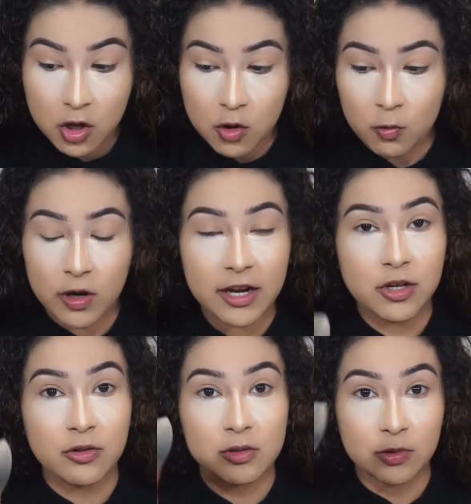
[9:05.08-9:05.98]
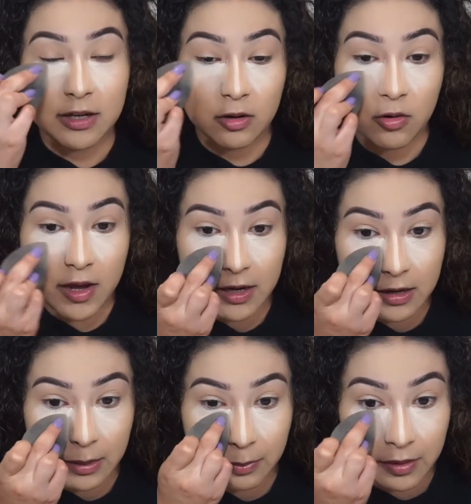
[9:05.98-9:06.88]
what I do is when I go ahead and
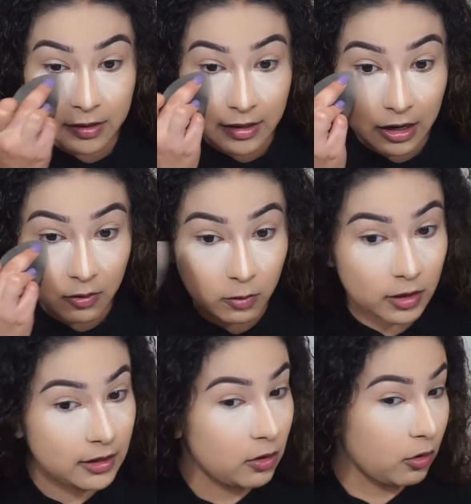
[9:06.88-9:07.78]
I blend it out, or